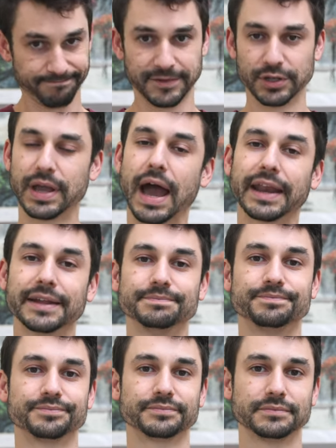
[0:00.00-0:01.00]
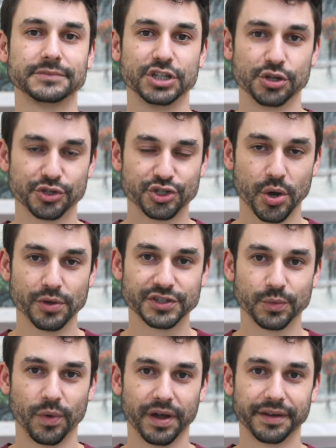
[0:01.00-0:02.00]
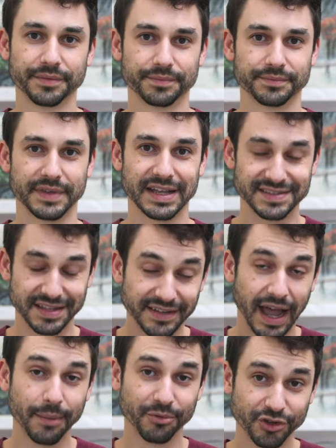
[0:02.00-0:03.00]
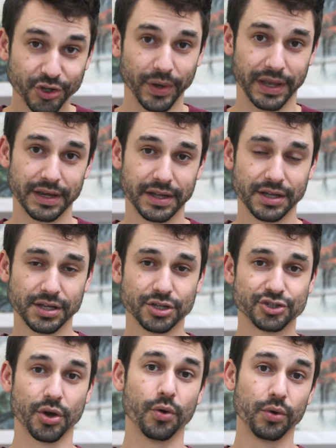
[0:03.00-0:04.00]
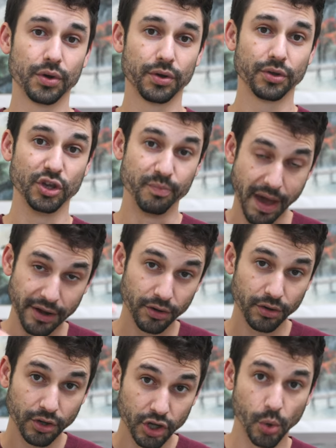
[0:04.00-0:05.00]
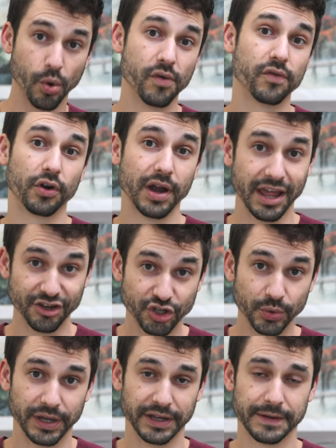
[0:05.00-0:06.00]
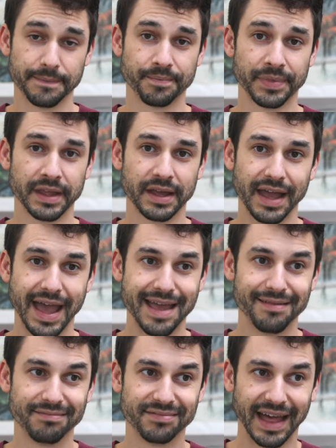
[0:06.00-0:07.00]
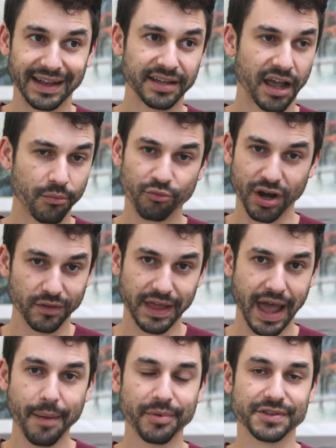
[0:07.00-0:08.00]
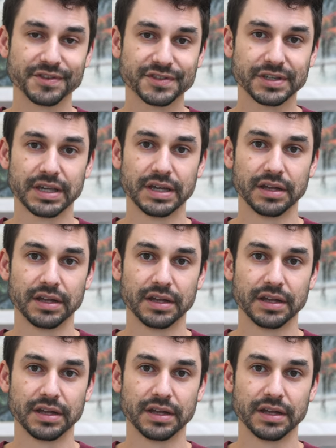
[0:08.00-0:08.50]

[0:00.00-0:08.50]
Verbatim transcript: You got it. You're the chosen one. It's the time to do it. So you better go over and do it. And that time rarely happens.